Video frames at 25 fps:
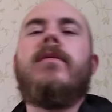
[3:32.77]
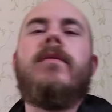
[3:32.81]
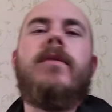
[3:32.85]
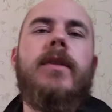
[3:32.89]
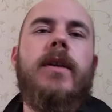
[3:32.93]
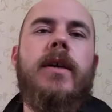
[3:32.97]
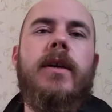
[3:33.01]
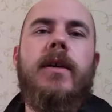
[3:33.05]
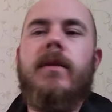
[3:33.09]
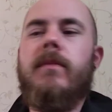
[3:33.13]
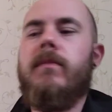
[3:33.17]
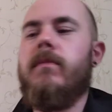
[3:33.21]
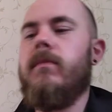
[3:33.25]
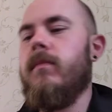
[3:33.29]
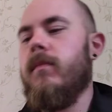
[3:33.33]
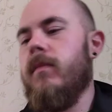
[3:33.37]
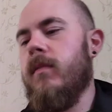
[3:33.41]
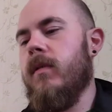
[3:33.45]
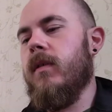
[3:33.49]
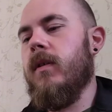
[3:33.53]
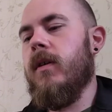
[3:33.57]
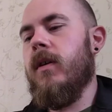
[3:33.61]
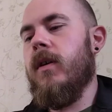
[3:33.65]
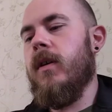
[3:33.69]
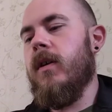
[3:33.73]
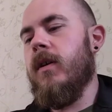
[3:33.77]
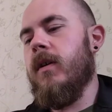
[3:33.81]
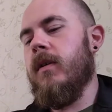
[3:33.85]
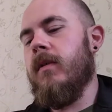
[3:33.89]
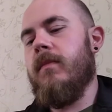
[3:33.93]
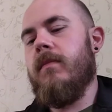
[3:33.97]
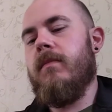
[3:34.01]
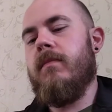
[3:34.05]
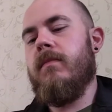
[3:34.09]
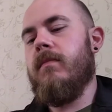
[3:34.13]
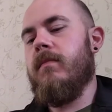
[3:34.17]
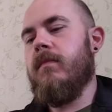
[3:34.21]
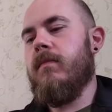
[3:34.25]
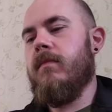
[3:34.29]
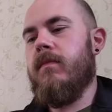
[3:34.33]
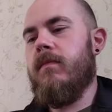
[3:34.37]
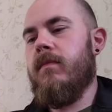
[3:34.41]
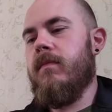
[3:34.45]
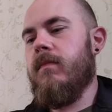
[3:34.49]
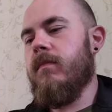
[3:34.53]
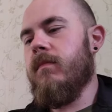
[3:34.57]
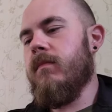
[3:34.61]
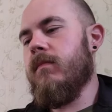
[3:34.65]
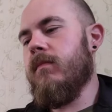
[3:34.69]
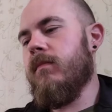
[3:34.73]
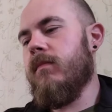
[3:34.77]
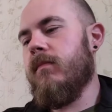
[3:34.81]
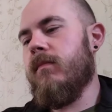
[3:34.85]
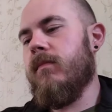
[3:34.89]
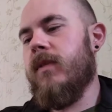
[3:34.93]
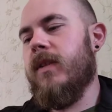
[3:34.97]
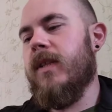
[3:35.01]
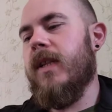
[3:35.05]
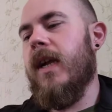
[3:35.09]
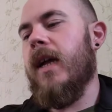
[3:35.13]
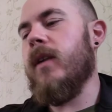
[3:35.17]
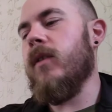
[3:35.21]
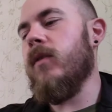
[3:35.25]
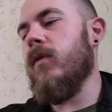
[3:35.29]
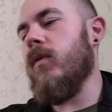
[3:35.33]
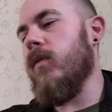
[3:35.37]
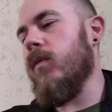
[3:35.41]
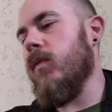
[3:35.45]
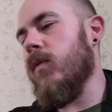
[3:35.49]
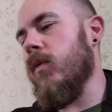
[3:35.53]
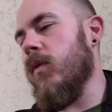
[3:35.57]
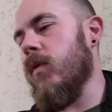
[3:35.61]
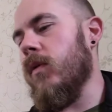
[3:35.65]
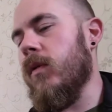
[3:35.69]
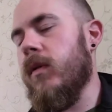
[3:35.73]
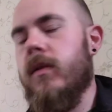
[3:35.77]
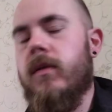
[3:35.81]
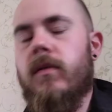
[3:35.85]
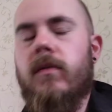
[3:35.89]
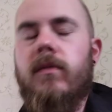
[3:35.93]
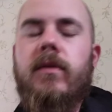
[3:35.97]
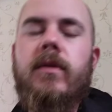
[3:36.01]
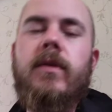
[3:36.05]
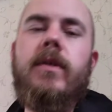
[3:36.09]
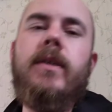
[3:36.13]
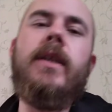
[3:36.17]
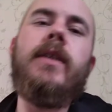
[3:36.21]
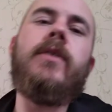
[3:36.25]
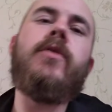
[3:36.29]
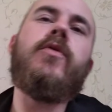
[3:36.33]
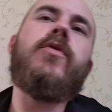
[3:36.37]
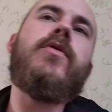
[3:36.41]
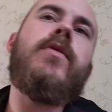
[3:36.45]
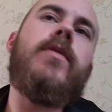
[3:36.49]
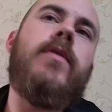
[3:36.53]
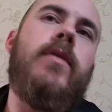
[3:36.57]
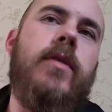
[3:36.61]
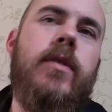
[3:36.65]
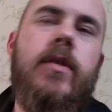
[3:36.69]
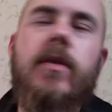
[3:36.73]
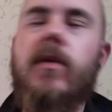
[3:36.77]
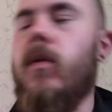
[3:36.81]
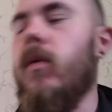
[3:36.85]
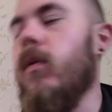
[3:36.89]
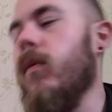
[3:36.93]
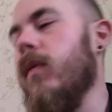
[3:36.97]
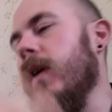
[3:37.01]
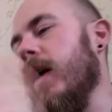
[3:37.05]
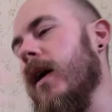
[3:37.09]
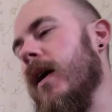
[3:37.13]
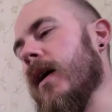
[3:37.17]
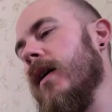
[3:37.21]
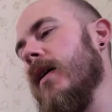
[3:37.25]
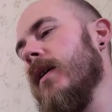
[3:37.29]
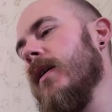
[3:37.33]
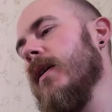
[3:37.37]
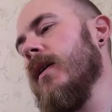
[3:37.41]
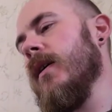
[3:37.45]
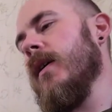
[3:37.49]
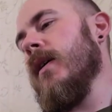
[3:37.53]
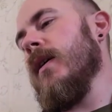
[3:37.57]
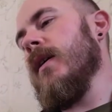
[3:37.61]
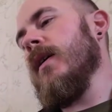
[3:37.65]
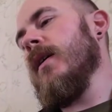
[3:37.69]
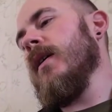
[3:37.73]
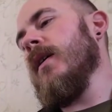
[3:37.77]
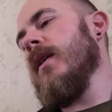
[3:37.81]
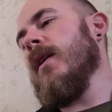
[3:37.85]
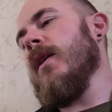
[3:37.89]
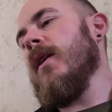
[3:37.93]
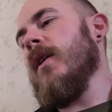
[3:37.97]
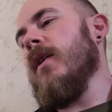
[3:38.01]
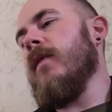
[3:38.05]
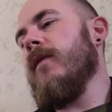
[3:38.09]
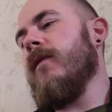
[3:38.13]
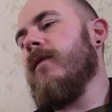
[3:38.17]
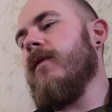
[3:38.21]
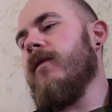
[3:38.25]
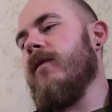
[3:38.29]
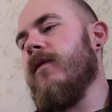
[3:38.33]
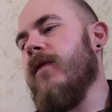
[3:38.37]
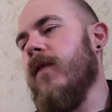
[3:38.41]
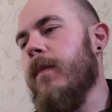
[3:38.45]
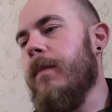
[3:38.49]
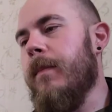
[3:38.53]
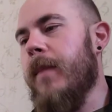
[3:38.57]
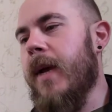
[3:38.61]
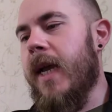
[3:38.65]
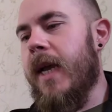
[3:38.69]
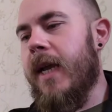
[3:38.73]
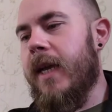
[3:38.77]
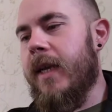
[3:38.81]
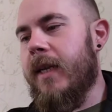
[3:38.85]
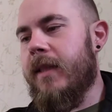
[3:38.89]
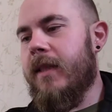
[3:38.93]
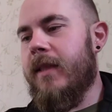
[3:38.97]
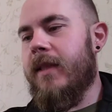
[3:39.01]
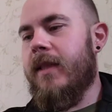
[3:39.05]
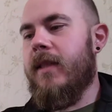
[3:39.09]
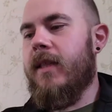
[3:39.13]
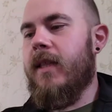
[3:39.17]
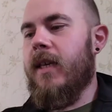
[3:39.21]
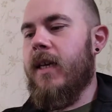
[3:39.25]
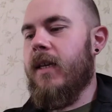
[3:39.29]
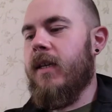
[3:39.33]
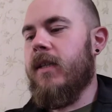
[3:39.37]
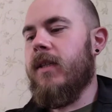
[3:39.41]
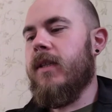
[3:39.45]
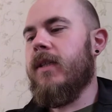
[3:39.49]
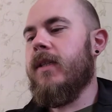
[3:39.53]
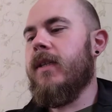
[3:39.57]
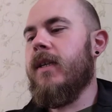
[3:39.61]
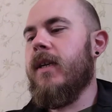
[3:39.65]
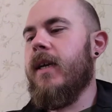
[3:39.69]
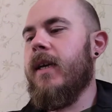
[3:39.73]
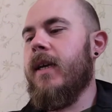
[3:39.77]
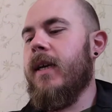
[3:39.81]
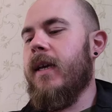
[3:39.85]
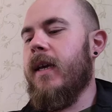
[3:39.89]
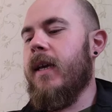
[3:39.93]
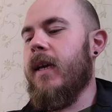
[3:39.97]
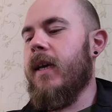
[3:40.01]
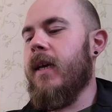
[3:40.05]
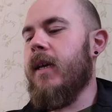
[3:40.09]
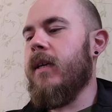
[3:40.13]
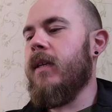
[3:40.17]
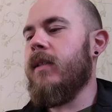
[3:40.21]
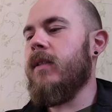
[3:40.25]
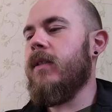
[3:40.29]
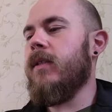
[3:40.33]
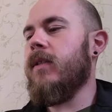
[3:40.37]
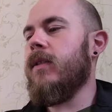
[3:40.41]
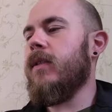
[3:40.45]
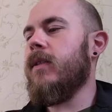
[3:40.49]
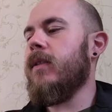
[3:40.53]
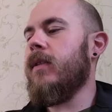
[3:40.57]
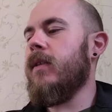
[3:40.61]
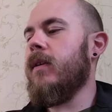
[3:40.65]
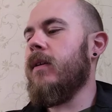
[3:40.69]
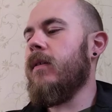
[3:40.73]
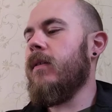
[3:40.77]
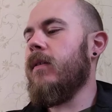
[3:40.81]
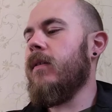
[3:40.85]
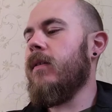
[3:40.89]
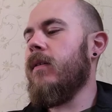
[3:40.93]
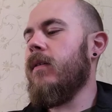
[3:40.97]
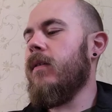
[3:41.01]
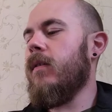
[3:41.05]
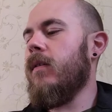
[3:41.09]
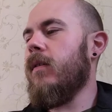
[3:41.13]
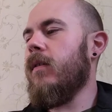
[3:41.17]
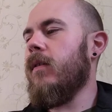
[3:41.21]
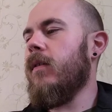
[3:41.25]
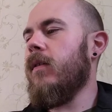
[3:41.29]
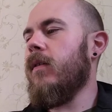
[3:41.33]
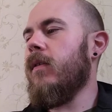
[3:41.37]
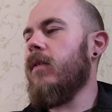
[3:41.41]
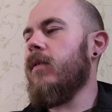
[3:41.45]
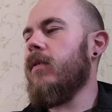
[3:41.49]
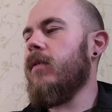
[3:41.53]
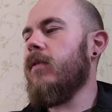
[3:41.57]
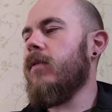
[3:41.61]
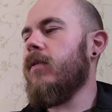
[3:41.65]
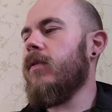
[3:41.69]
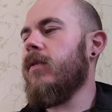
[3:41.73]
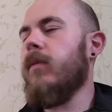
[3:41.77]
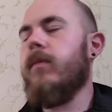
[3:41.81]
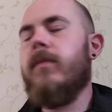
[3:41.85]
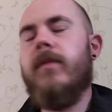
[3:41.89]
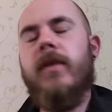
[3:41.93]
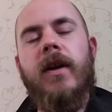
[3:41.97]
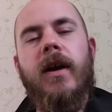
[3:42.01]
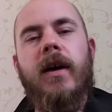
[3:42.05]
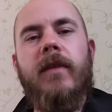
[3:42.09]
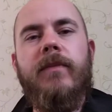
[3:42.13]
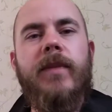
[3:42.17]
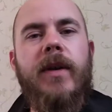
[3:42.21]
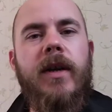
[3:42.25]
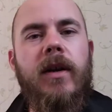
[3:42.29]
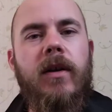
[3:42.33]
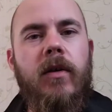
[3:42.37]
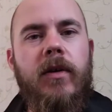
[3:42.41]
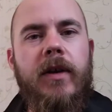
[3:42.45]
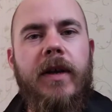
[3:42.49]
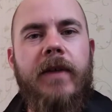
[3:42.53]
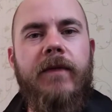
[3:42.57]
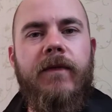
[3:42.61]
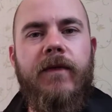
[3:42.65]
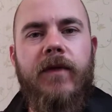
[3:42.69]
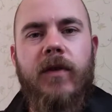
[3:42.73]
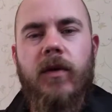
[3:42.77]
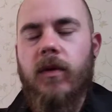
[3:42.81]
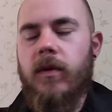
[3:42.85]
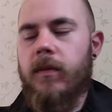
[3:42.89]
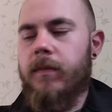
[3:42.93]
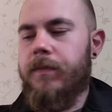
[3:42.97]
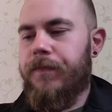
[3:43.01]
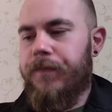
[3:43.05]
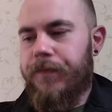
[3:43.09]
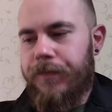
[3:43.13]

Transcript: same sandalwood, citrus, all that. For me, this is something I've been looking for.